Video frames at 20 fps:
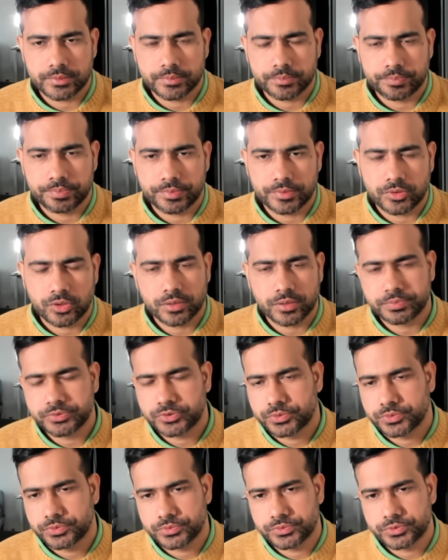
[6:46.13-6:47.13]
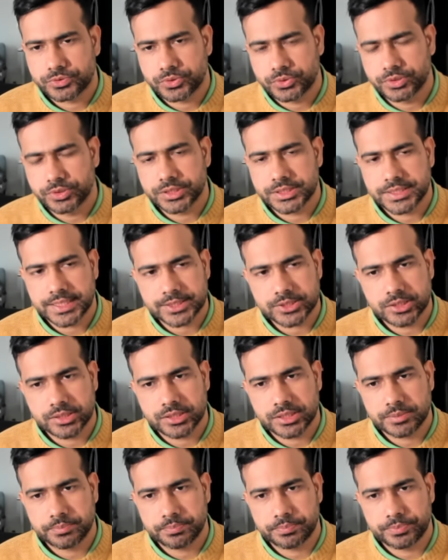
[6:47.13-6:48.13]
a lot of stu students actually
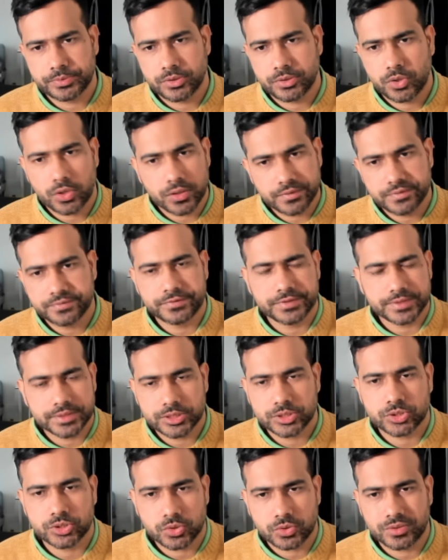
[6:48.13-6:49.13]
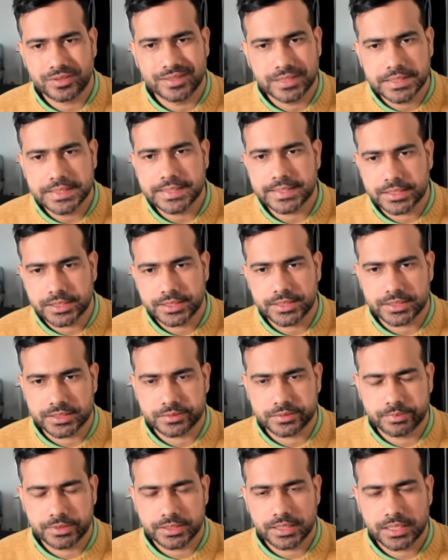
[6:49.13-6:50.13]
they put a lot of emphasis on learning
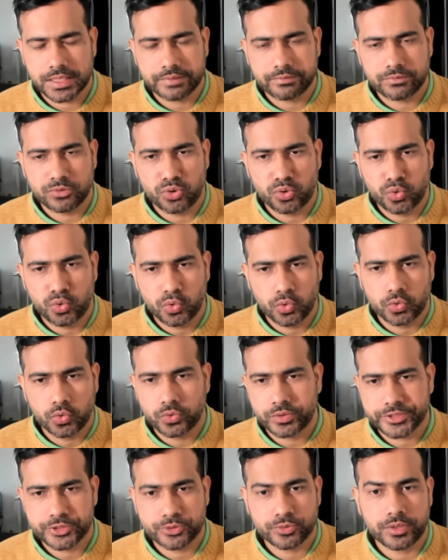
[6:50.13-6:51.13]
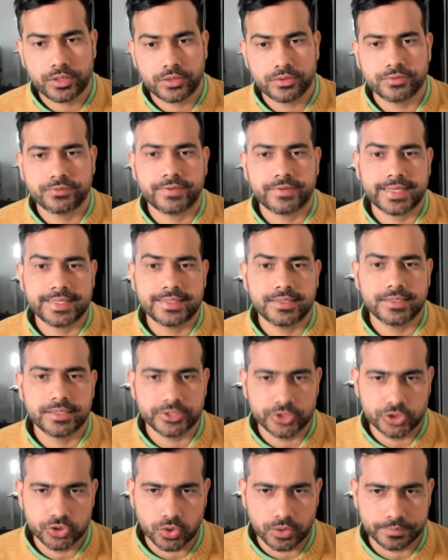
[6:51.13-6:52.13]
things but they have no clue as to how to find a
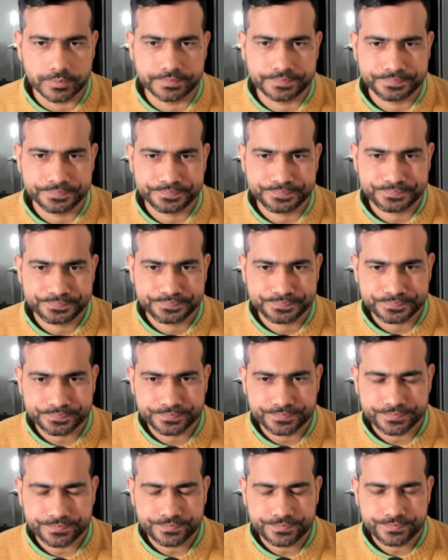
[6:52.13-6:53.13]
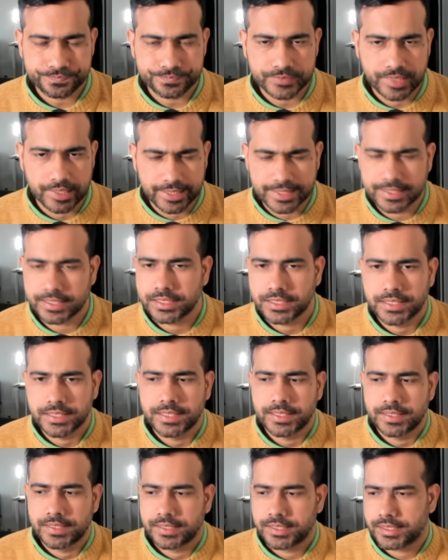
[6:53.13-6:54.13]
job right
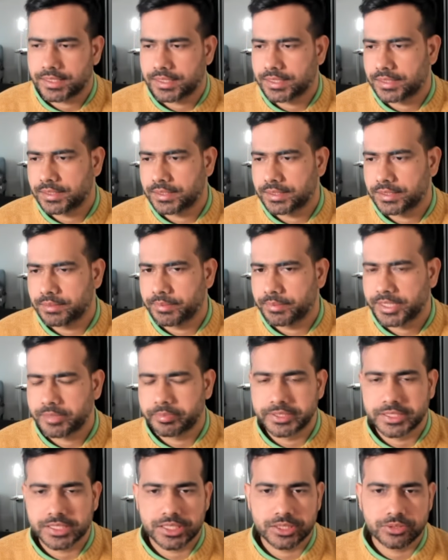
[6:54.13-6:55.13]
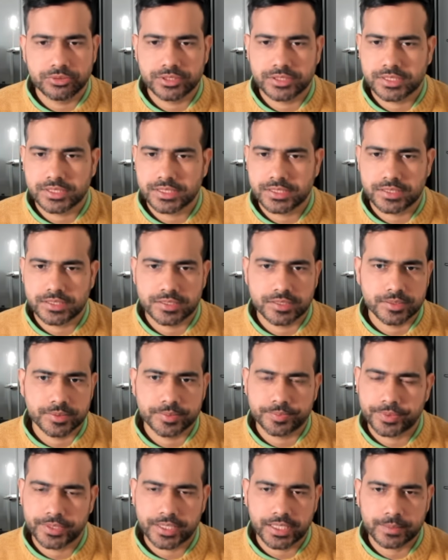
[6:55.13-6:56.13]
uh, let me tell you this is
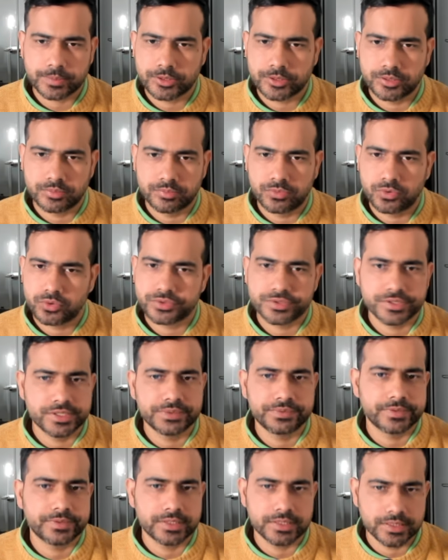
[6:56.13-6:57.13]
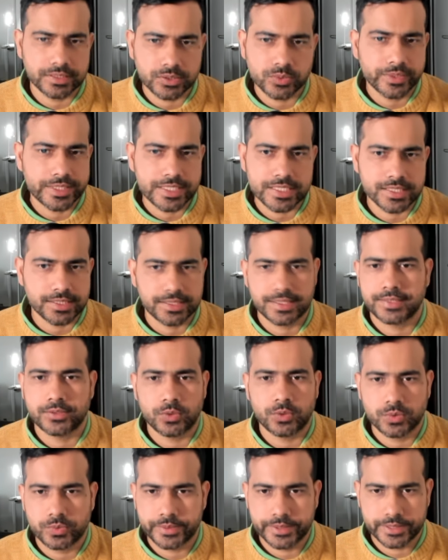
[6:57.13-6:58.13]
perhaps the most difficult question i
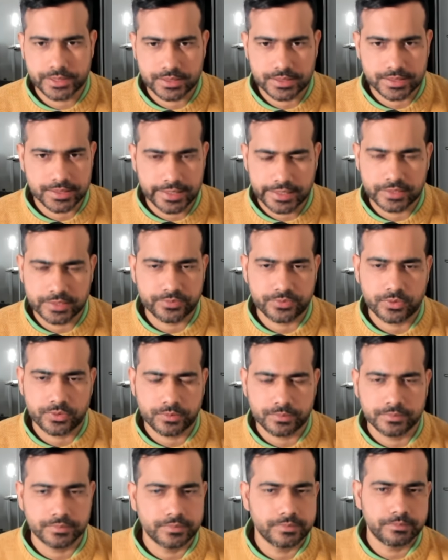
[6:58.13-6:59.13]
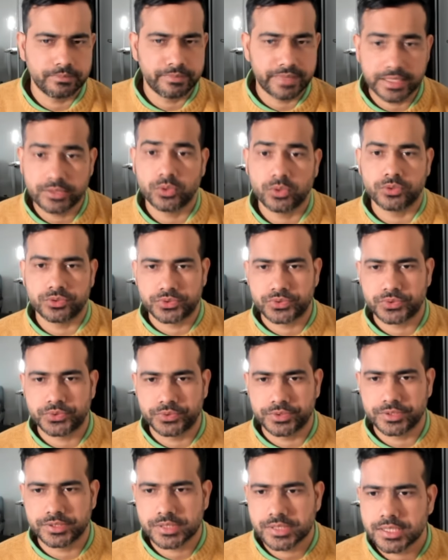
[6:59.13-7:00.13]
always get from my own
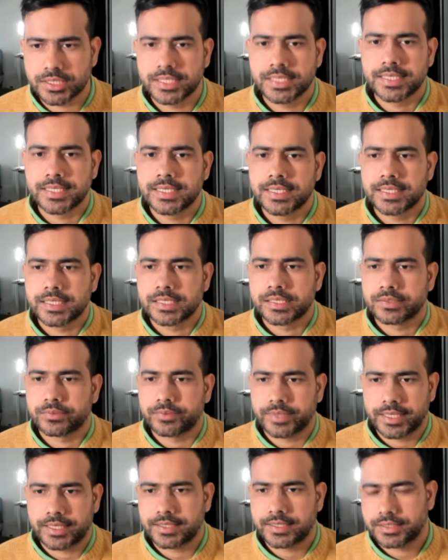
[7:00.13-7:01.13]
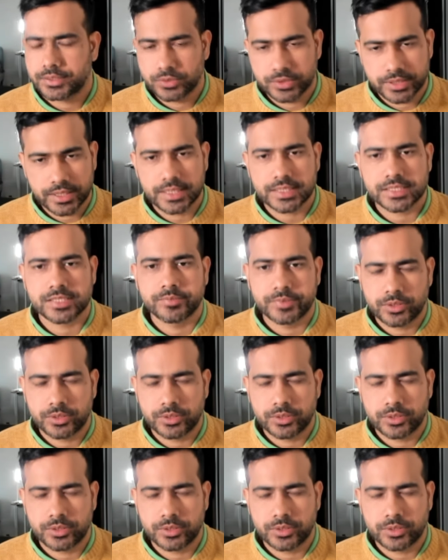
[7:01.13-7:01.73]
students where you know they ask me